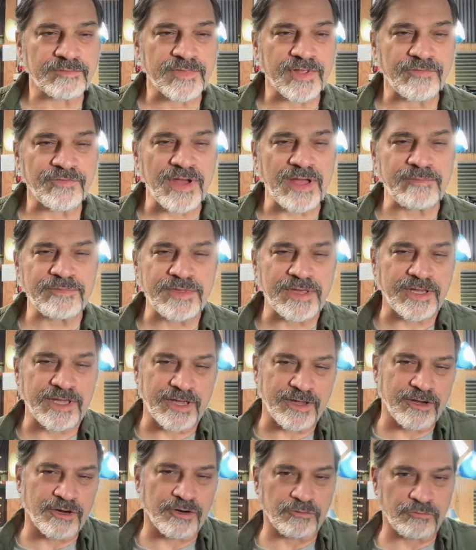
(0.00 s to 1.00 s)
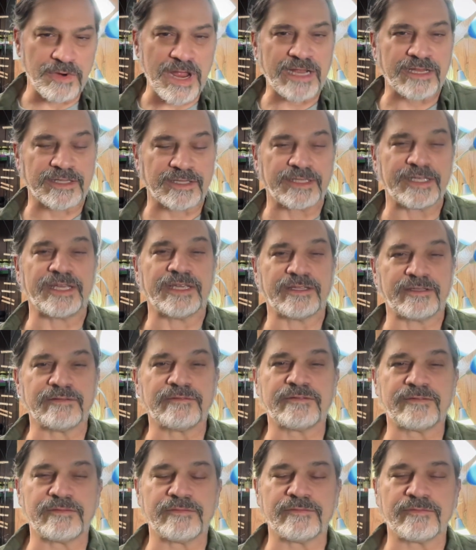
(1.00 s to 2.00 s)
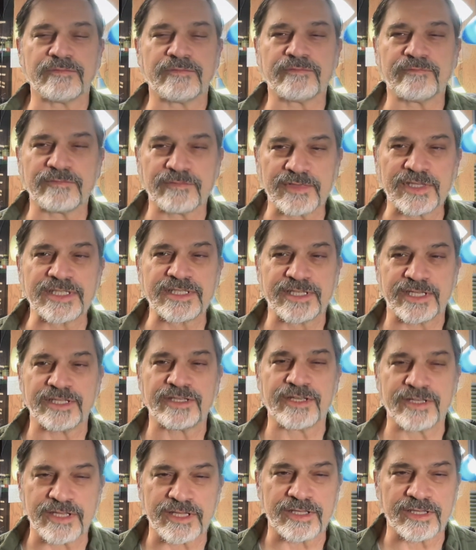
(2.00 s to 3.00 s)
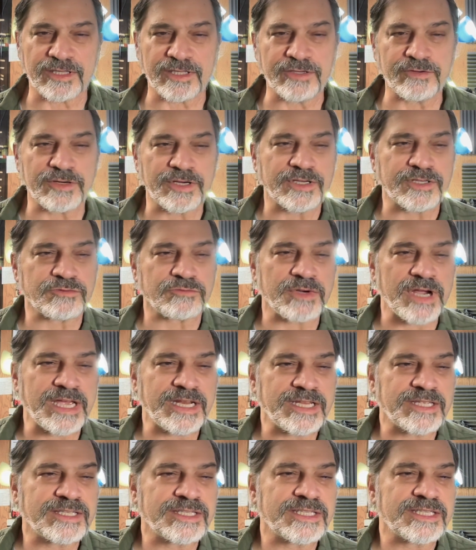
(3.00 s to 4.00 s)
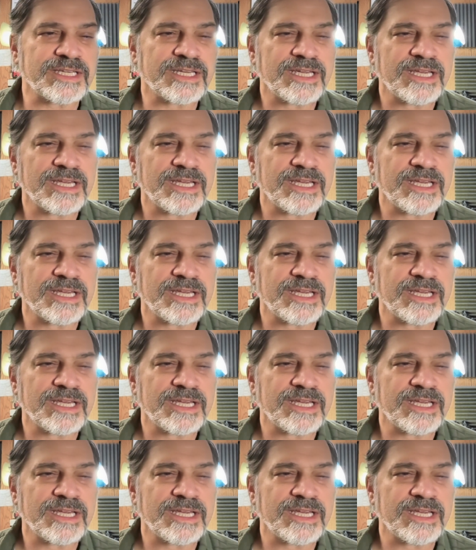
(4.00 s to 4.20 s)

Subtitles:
If I'm thinking correctly and listening to the lyrics right, it's